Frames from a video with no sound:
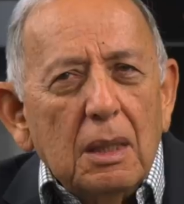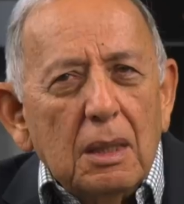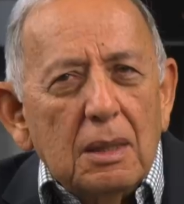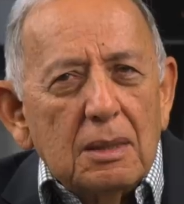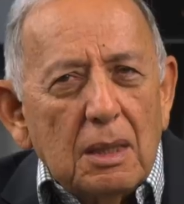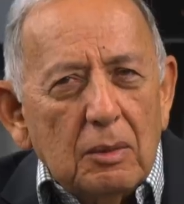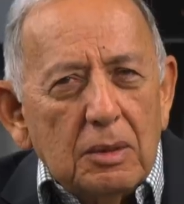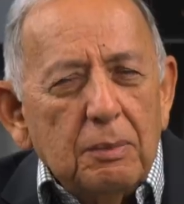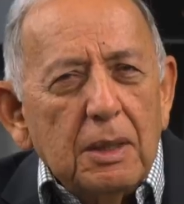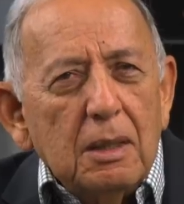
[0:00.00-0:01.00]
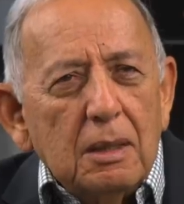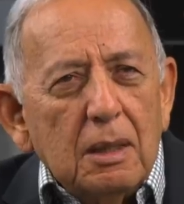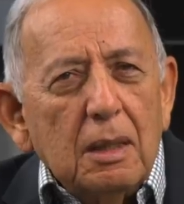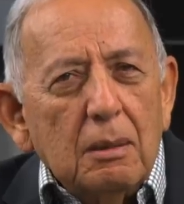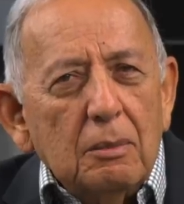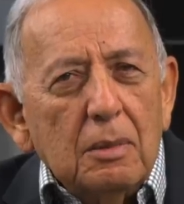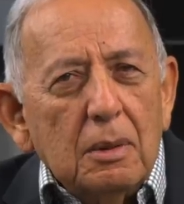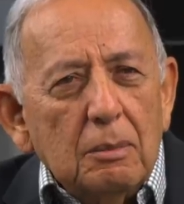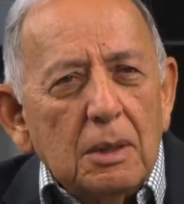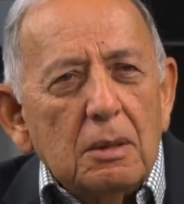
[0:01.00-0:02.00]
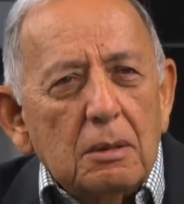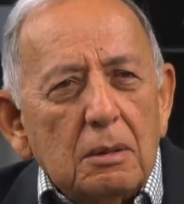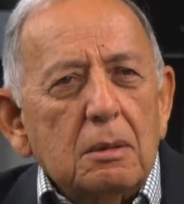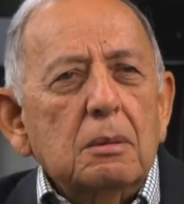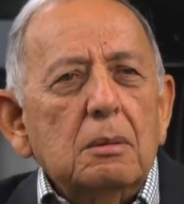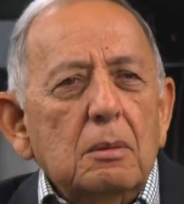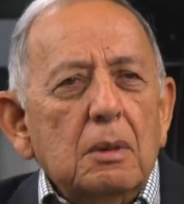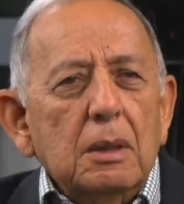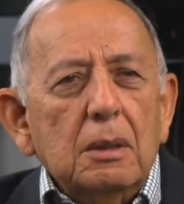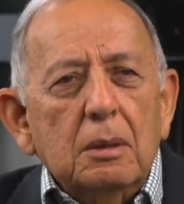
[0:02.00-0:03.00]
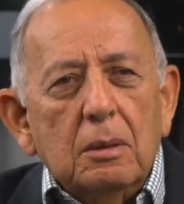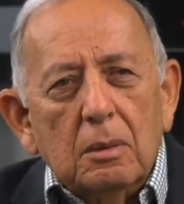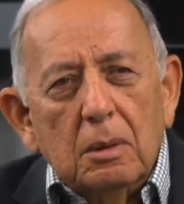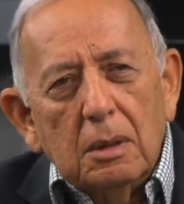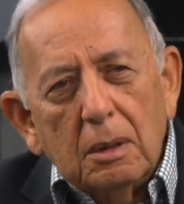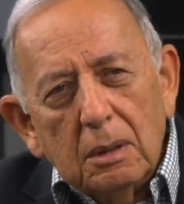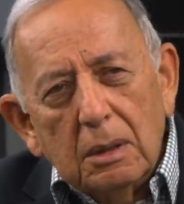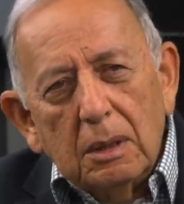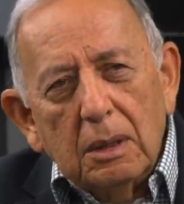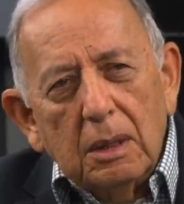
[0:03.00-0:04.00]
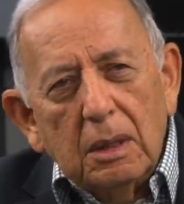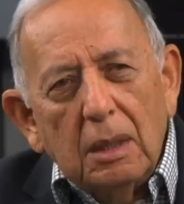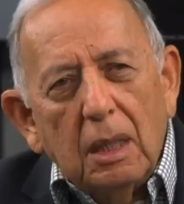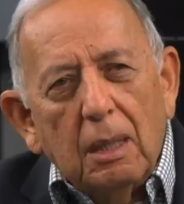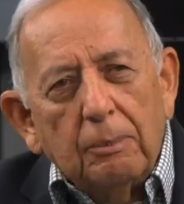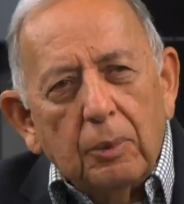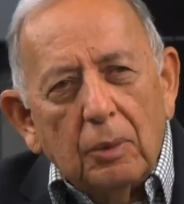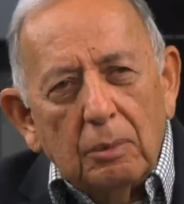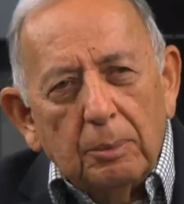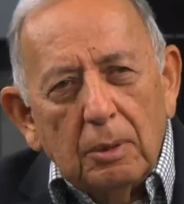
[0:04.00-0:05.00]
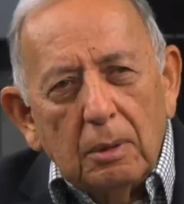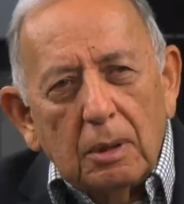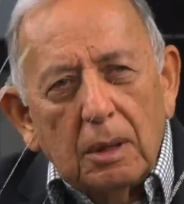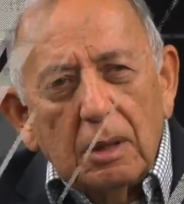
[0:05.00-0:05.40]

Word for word: and as I was speaking to him, the missiles went into an inoperable